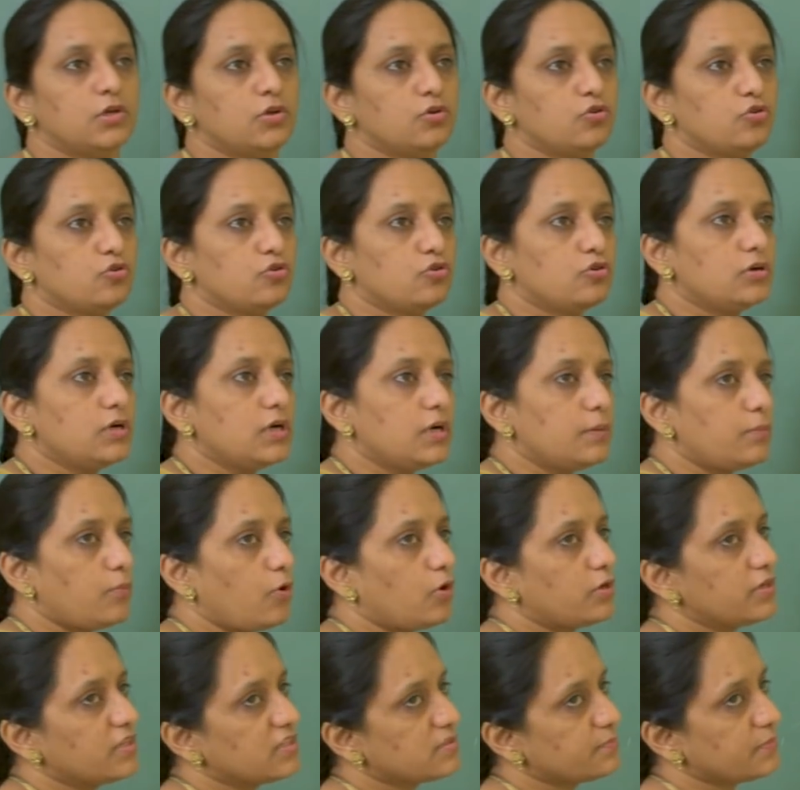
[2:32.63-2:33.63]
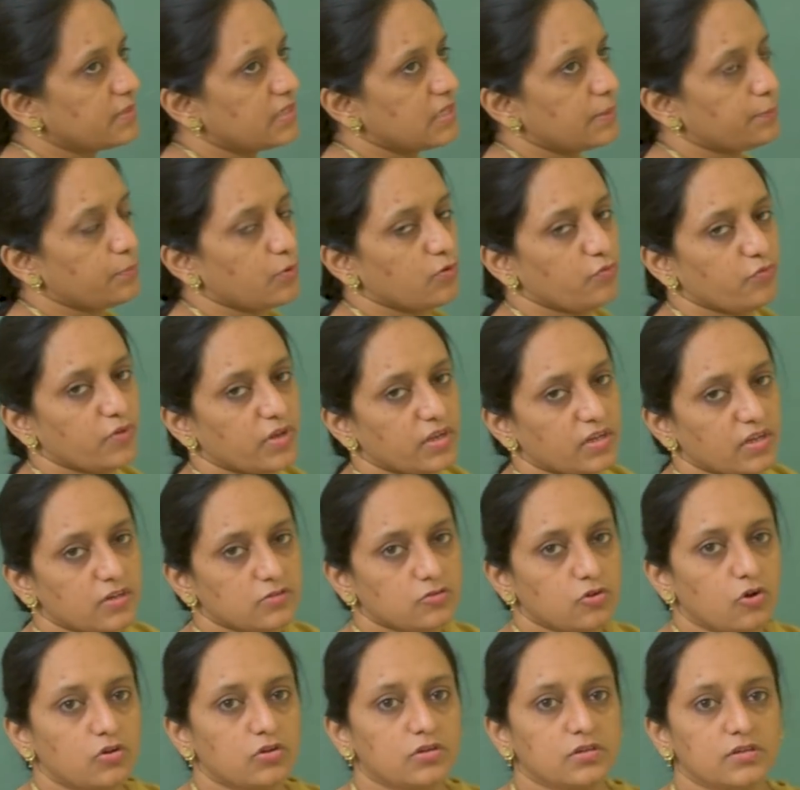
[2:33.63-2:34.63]
You know our body is made up of
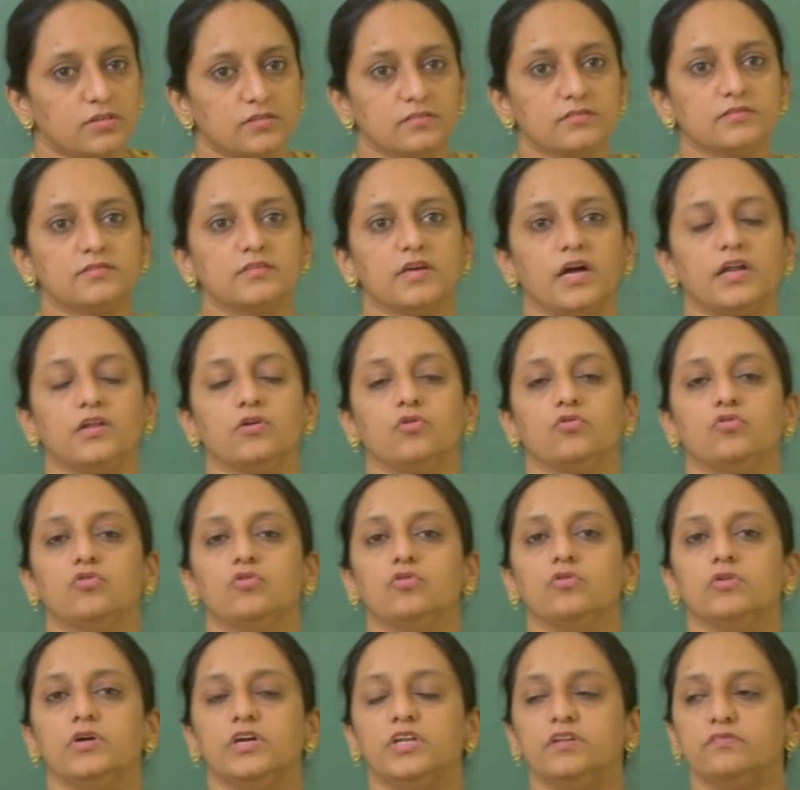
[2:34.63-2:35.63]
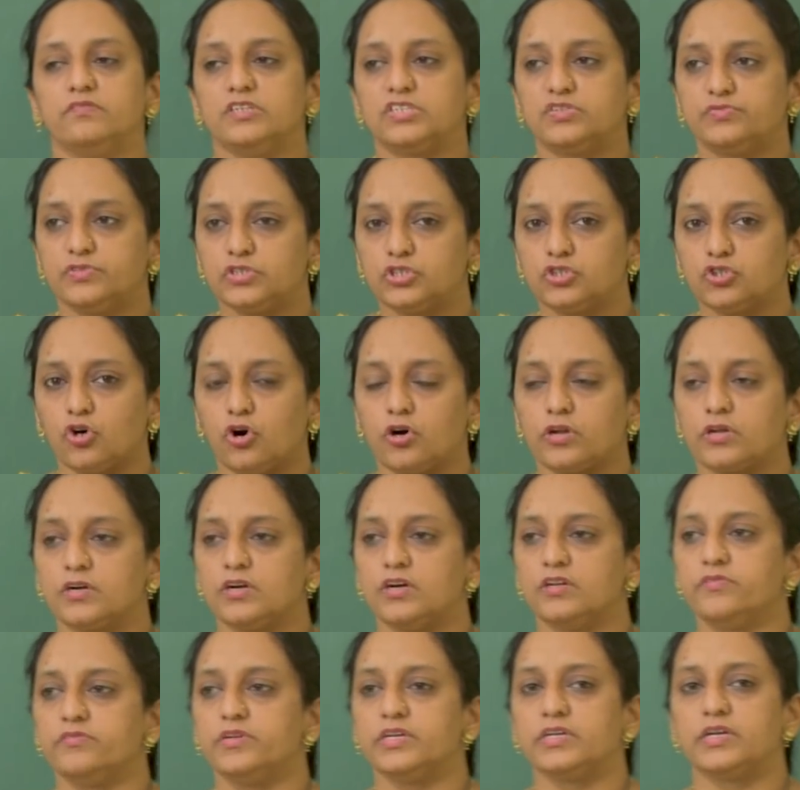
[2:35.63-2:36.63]
various organs, and you know in which
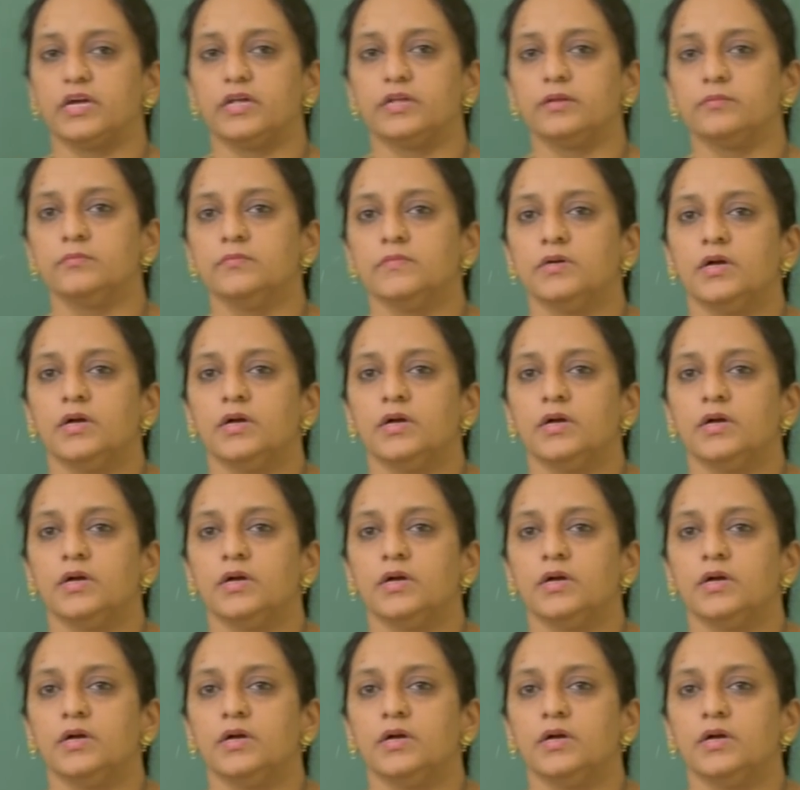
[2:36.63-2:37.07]
organ we can